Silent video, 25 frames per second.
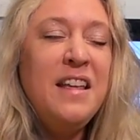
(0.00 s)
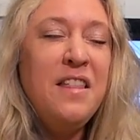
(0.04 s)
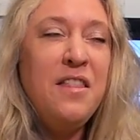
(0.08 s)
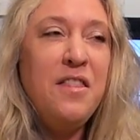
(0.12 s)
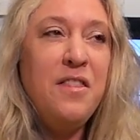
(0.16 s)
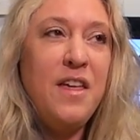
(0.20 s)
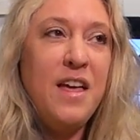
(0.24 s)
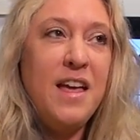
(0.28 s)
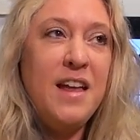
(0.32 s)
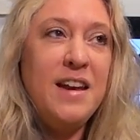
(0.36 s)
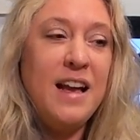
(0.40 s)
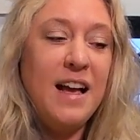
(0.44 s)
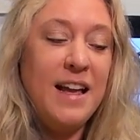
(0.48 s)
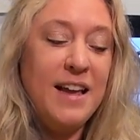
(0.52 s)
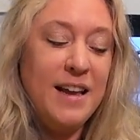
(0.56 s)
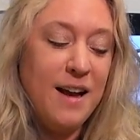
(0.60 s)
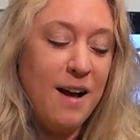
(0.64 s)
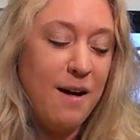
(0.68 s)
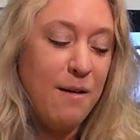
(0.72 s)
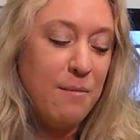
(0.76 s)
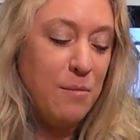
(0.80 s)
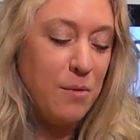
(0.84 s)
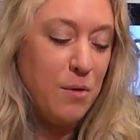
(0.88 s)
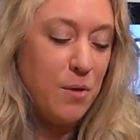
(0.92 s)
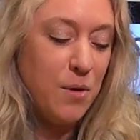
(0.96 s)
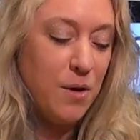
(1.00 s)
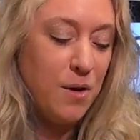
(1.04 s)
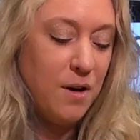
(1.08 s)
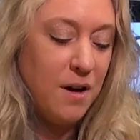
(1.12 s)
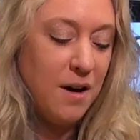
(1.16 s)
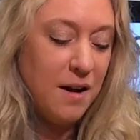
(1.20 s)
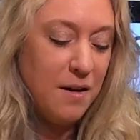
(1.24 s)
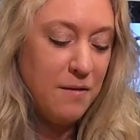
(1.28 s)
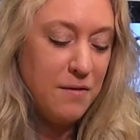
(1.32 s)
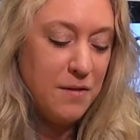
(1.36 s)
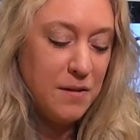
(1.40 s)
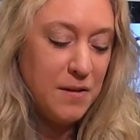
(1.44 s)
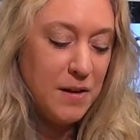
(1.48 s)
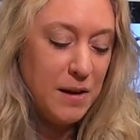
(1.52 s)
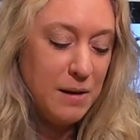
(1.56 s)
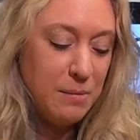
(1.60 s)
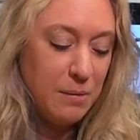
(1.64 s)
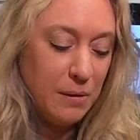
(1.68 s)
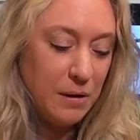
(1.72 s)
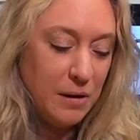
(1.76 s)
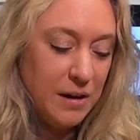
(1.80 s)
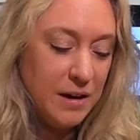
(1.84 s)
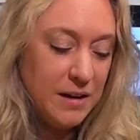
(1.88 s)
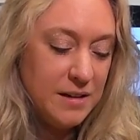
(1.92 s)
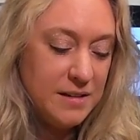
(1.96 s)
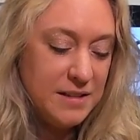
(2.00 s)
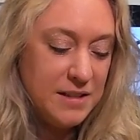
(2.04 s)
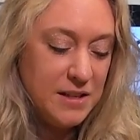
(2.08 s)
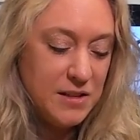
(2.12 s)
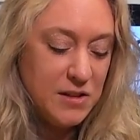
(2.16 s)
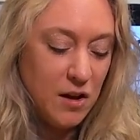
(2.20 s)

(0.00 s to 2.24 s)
then I got more of the librarians to